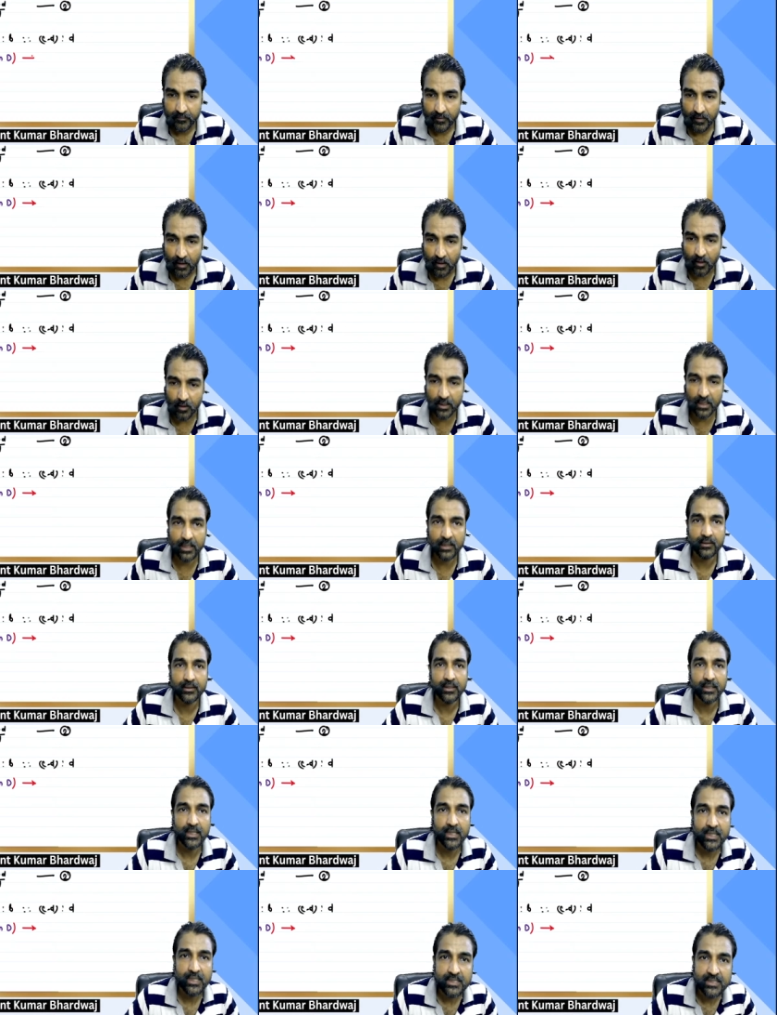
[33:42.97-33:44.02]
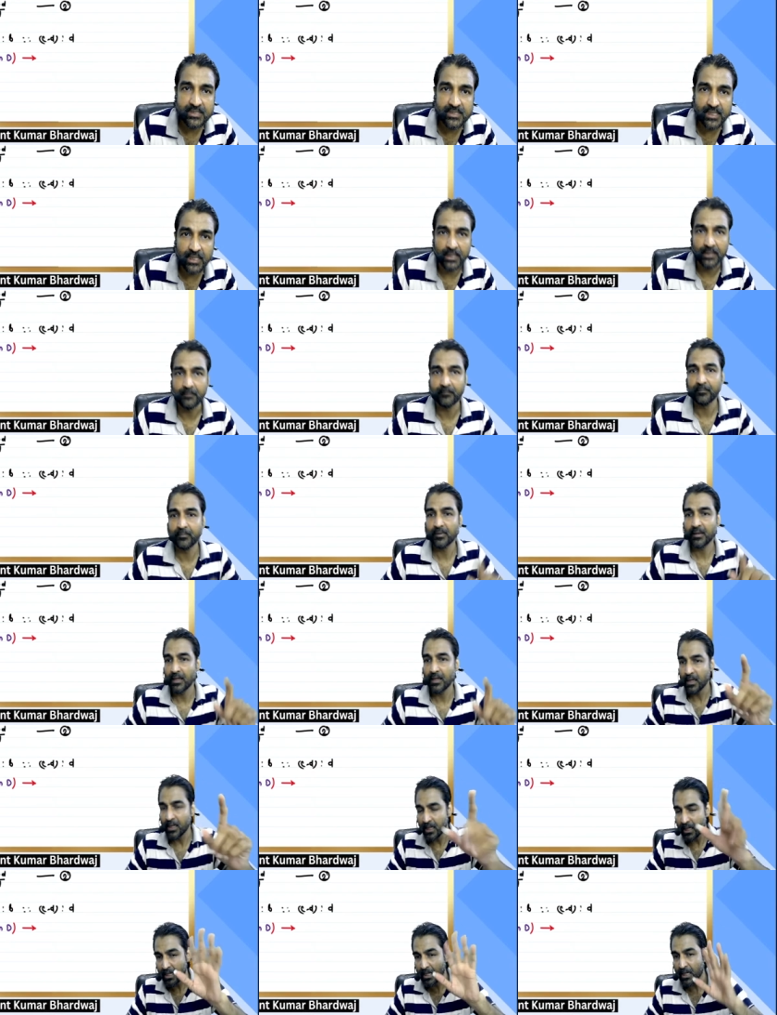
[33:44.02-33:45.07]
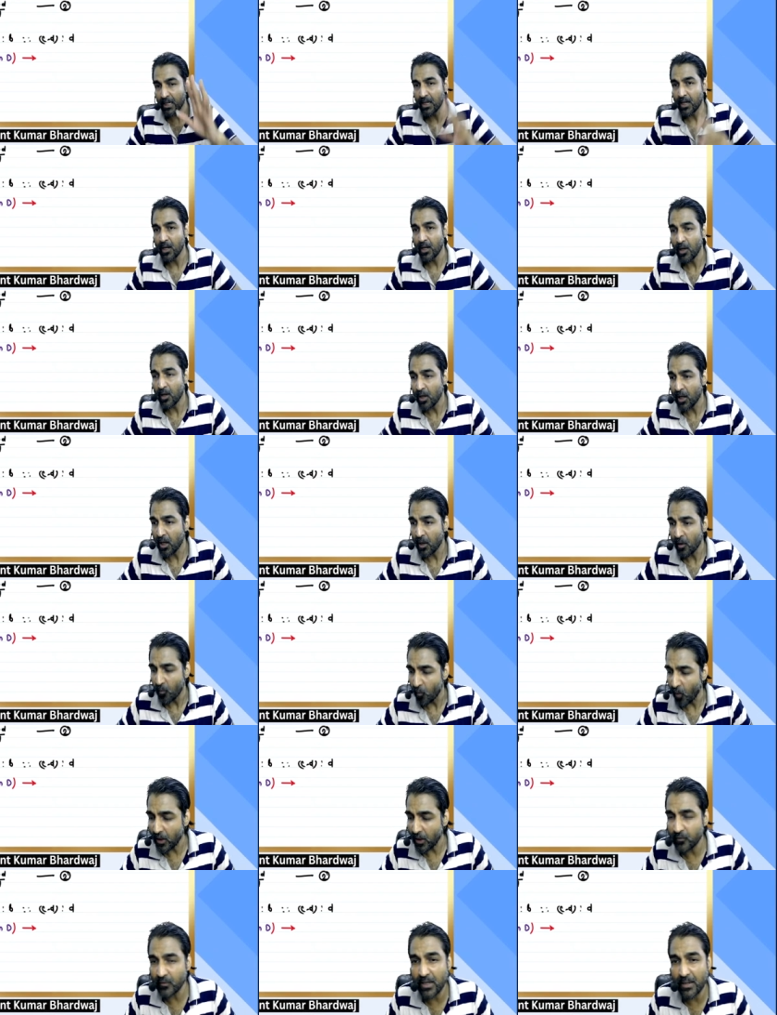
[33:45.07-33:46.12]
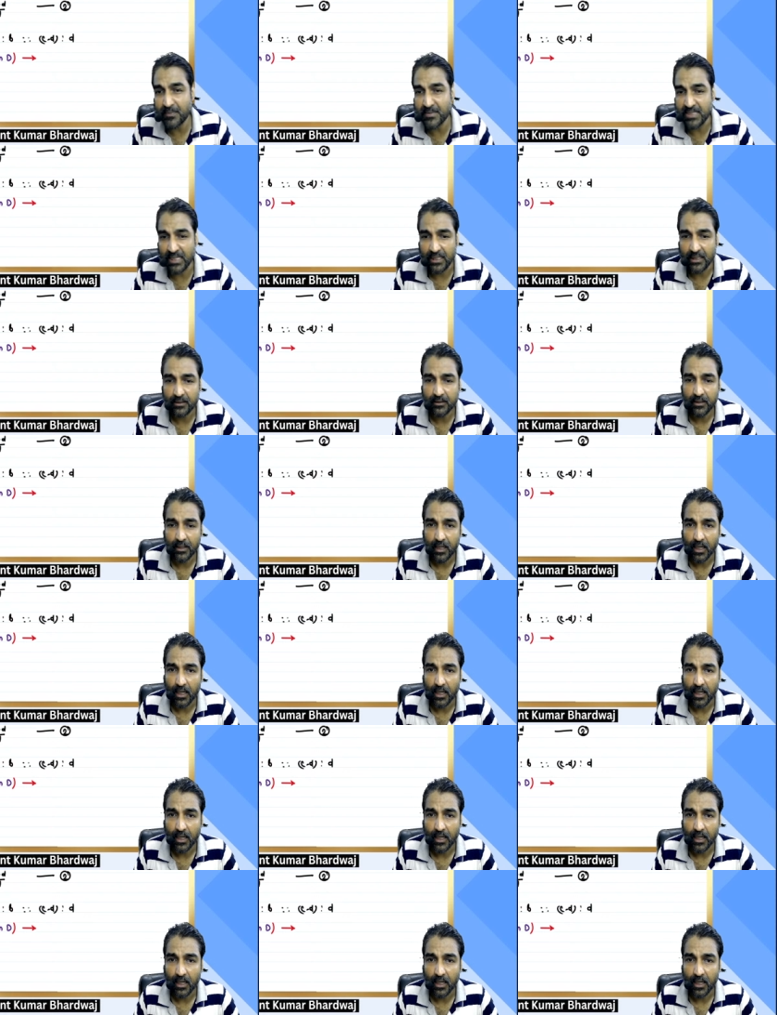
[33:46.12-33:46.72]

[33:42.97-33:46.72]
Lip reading: Okay, see what we have seen.